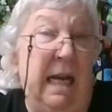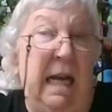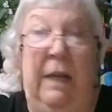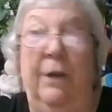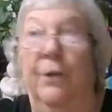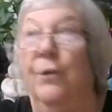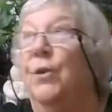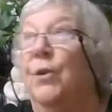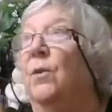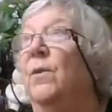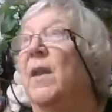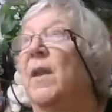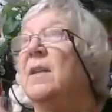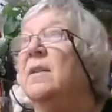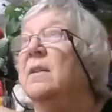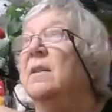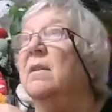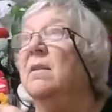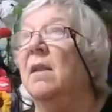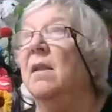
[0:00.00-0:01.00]
I don't know.
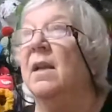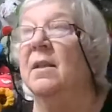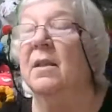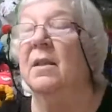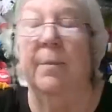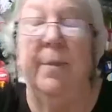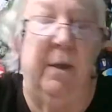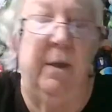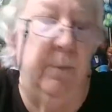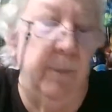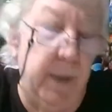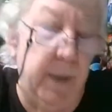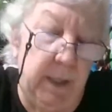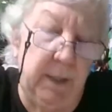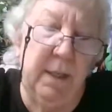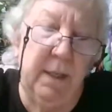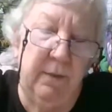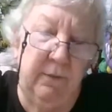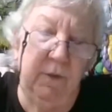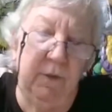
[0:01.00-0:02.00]
That's about
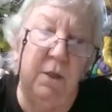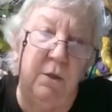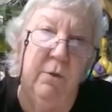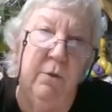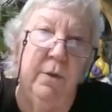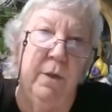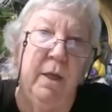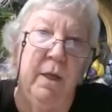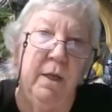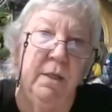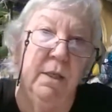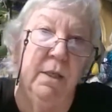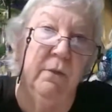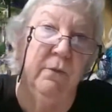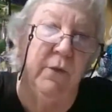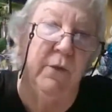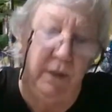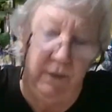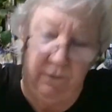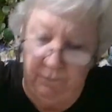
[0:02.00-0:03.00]
my level of
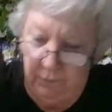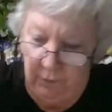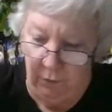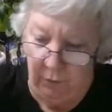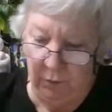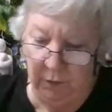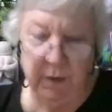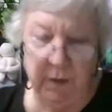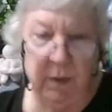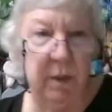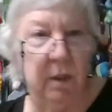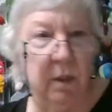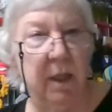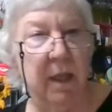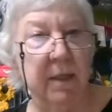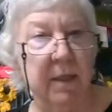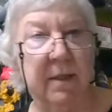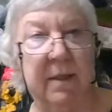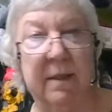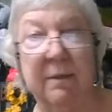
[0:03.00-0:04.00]
creativity, folks.
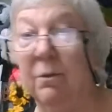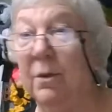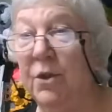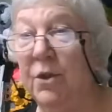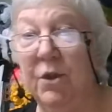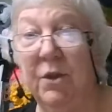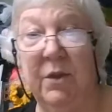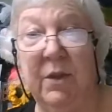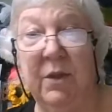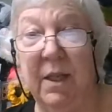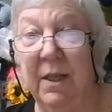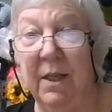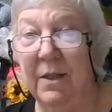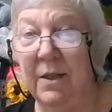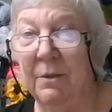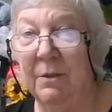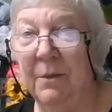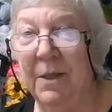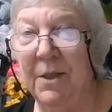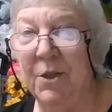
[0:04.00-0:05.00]
That's what you see
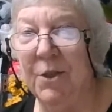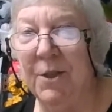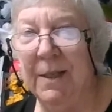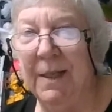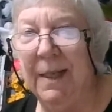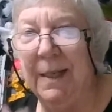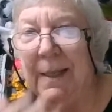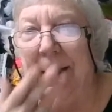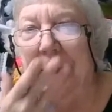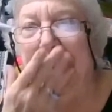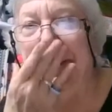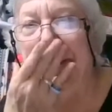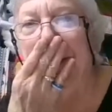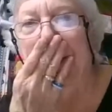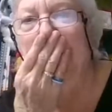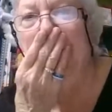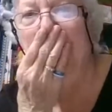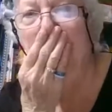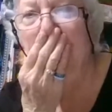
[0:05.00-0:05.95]
is what you get.